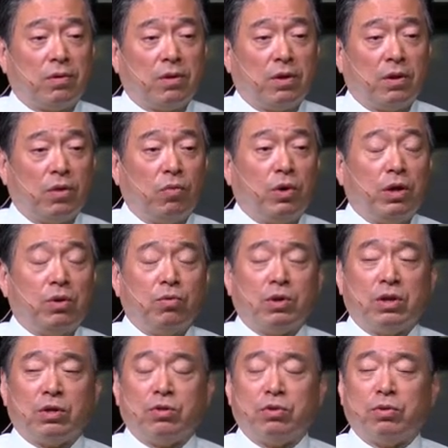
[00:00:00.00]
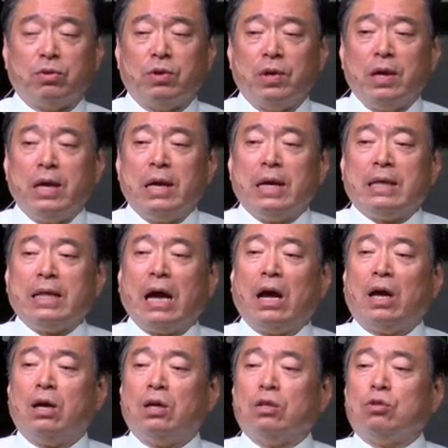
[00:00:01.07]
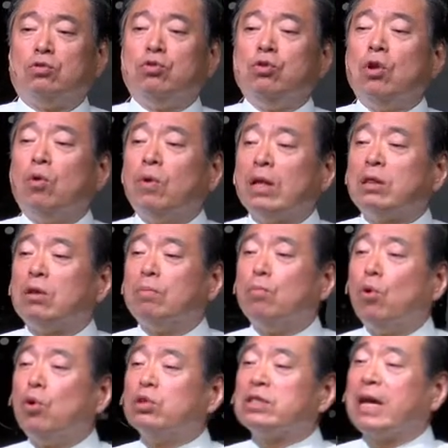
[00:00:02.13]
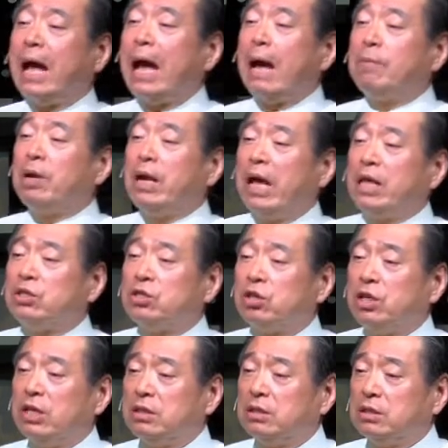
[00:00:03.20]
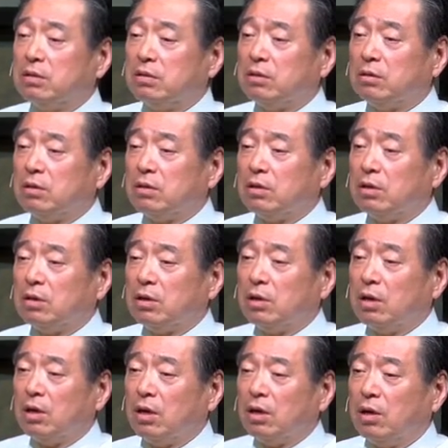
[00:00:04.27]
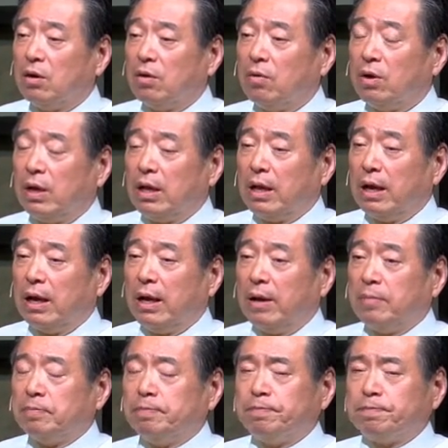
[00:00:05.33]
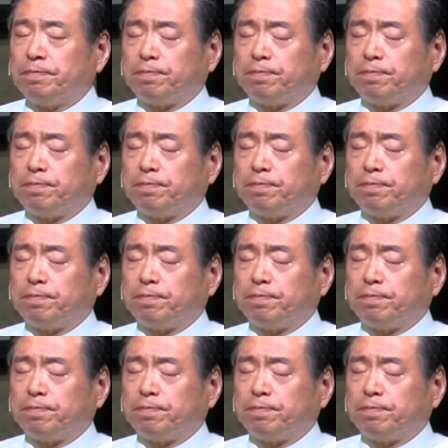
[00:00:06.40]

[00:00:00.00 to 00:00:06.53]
you know, what do you want to do? Now, do you know what the most common answer is? Well, um,